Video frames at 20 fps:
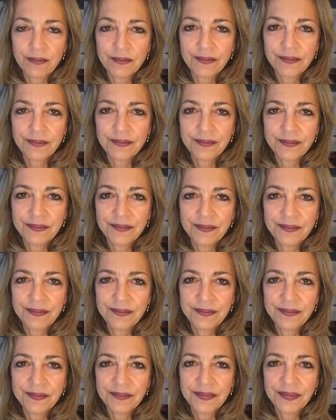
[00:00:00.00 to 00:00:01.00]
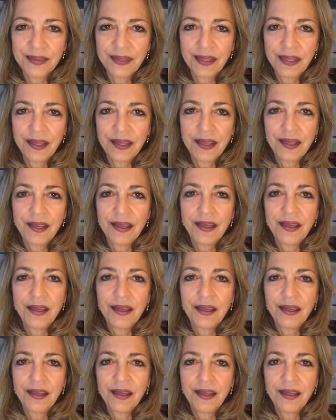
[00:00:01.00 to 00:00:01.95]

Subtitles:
(no one is talking)